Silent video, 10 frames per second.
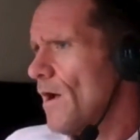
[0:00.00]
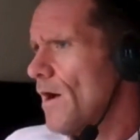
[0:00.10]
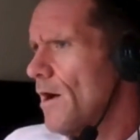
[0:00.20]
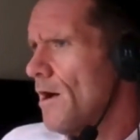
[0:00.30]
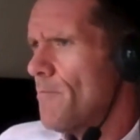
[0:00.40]

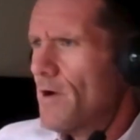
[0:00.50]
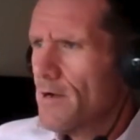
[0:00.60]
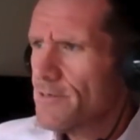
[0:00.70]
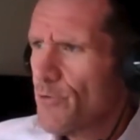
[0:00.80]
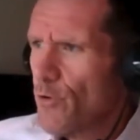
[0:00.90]
So
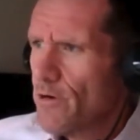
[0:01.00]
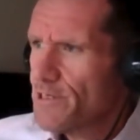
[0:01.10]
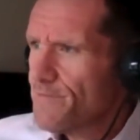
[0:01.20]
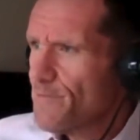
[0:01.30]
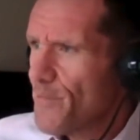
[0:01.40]
I've got a
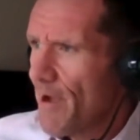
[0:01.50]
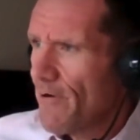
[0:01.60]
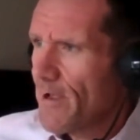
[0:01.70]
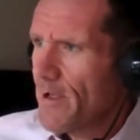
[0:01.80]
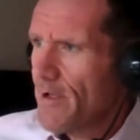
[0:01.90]
question from
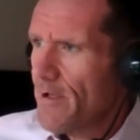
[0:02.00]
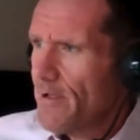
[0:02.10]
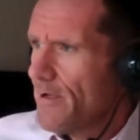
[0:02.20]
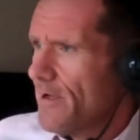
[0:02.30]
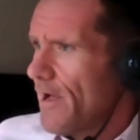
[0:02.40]
Derek
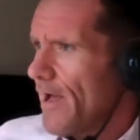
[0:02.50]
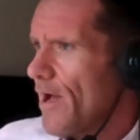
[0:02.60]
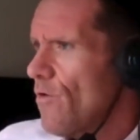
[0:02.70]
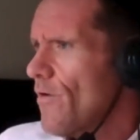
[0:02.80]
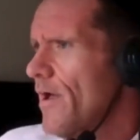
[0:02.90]
here.
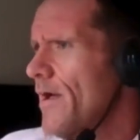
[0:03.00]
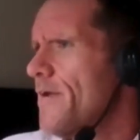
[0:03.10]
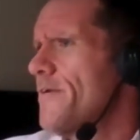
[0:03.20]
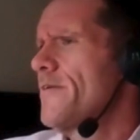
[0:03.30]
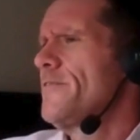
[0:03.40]
How
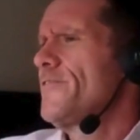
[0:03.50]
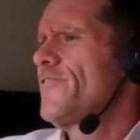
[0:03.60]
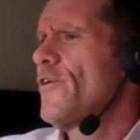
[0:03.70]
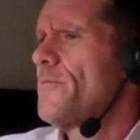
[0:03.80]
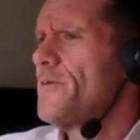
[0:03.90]
can the
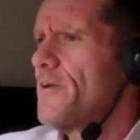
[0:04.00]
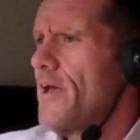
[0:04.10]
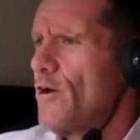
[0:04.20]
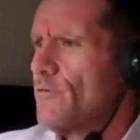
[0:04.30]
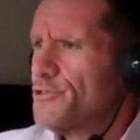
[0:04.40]

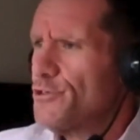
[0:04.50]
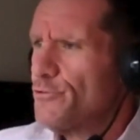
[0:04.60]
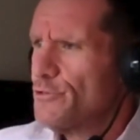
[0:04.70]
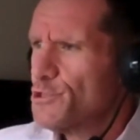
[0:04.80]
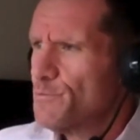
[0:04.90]
CIBD help
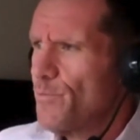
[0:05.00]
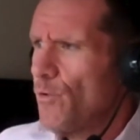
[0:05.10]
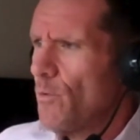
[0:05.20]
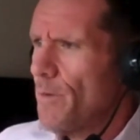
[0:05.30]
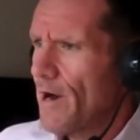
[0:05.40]
students from
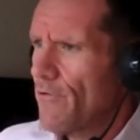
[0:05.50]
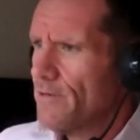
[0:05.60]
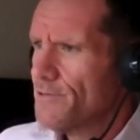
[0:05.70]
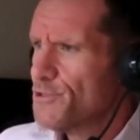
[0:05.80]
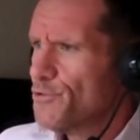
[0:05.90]
poor
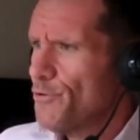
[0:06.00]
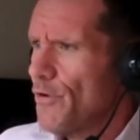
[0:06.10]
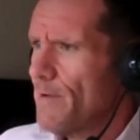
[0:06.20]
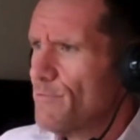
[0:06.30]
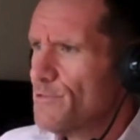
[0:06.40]
backgrounds who are
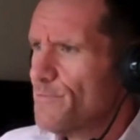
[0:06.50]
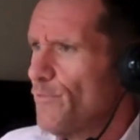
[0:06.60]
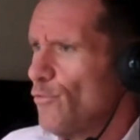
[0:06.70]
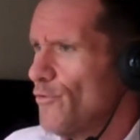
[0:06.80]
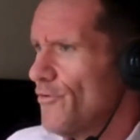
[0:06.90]
not able to
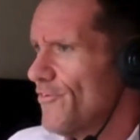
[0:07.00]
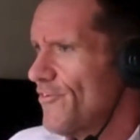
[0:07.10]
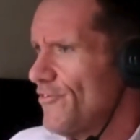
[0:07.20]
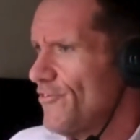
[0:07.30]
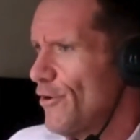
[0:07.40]
afford
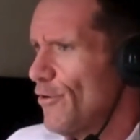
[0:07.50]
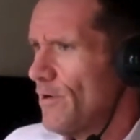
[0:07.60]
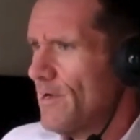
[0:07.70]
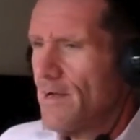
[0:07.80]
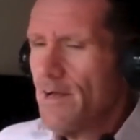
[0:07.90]
TGL?
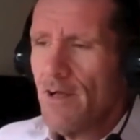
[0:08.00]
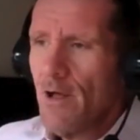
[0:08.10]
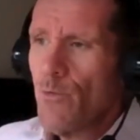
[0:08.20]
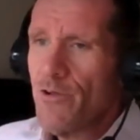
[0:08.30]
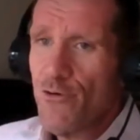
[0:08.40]

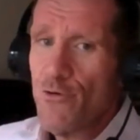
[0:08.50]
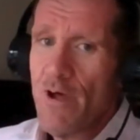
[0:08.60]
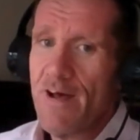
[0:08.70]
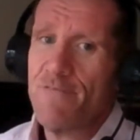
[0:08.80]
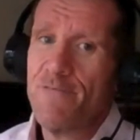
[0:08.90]
We do
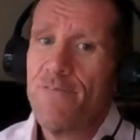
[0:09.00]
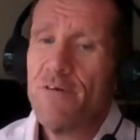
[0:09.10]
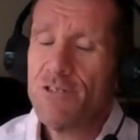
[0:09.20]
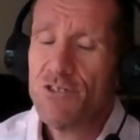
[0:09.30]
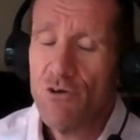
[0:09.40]
have
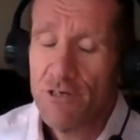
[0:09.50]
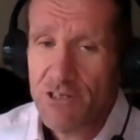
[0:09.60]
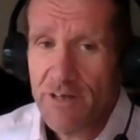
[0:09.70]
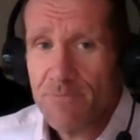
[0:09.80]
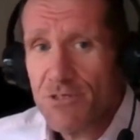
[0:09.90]

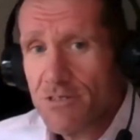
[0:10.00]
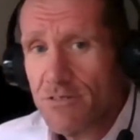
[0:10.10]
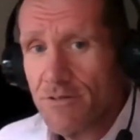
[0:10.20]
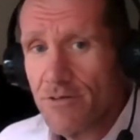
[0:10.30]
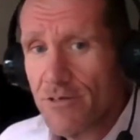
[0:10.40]
scholarships
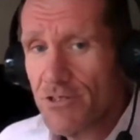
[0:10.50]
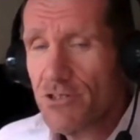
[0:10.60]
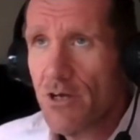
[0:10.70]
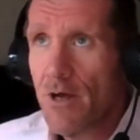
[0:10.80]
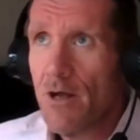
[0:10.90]

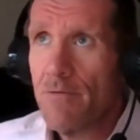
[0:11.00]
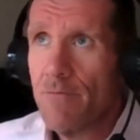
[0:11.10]
that